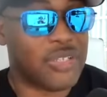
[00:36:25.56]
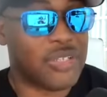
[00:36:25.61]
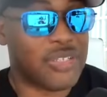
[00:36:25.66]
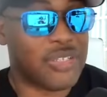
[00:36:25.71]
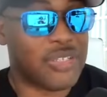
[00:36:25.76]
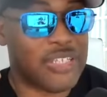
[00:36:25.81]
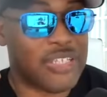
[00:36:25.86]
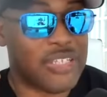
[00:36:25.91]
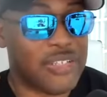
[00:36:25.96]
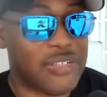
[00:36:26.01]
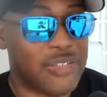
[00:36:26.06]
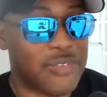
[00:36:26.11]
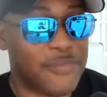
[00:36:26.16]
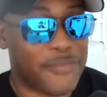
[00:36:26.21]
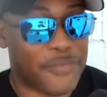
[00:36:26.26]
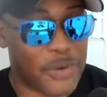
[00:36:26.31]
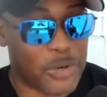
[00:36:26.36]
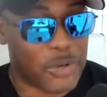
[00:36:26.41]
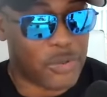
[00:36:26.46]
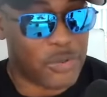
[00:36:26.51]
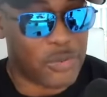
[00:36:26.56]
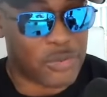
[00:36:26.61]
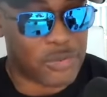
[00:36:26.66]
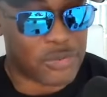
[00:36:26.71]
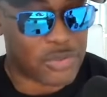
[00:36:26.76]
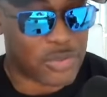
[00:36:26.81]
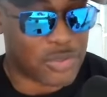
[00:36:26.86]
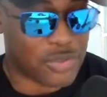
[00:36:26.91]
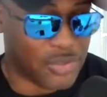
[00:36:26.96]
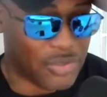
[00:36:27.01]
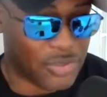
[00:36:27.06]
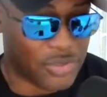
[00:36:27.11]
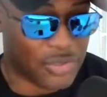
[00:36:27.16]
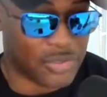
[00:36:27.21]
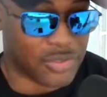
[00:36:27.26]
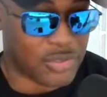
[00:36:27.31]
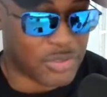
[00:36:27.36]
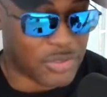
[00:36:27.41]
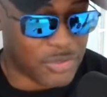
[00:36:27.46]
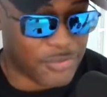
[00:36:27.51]
the fold, you
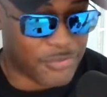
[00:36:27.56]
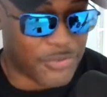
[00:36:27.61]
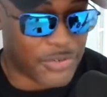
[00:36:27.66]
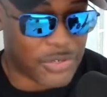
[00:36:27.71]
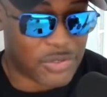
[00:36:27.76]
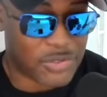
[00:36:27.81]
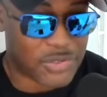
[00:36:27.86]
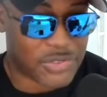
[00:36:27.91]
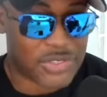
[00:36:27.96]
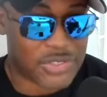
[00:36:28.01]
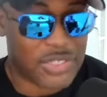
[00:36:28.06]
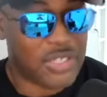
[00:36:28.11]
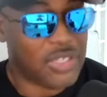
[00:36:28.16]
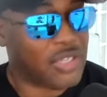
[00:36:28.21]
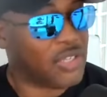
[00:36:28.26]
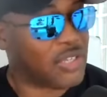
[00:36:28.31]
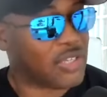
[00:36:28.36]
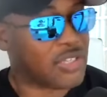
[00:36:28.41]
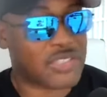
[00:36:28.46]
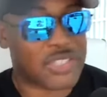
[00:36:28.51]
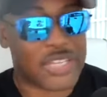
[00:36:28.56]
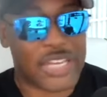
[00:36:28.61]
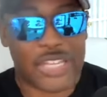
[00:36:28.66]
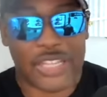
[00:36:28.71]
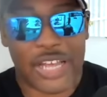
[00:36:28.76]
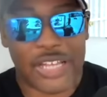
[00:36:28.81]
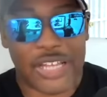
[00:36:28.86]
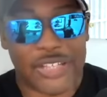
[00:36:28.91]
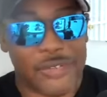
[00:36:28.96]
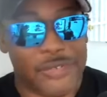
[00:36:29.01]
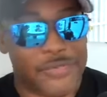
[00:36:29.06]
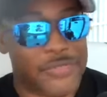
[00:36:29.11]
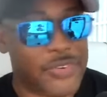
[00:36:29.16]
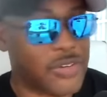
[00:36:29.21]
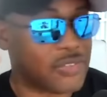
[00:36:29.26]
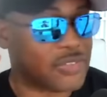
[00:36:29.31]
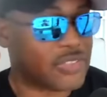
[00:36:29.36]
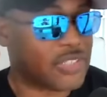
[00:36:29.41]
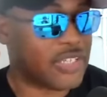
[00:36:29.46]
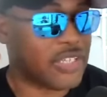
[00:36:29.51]
know, the new folks, because I got a lot of new
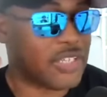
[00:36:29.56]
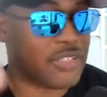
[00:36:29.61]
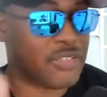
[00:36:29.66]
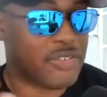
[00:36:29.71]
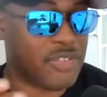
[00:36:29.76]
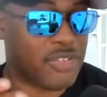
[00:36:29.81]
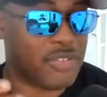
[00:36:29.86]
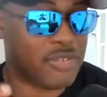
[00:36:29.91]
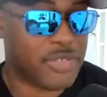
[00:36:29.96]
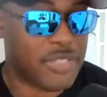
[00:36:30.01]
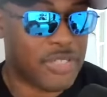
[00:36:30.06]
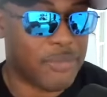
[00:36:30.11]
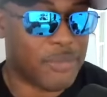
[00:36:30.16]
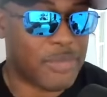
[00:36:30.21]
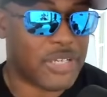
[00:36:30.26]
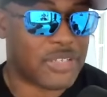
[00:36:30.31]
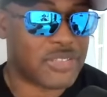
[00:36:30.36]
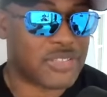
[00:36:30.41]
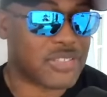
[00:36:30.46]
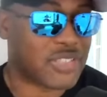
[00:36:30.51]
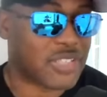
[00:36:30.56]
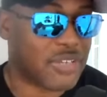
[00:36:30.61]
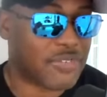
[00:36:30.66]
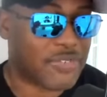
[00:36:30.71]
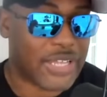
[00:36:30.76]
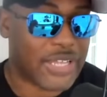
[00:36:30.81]
folks. I get, you know, emails and stuff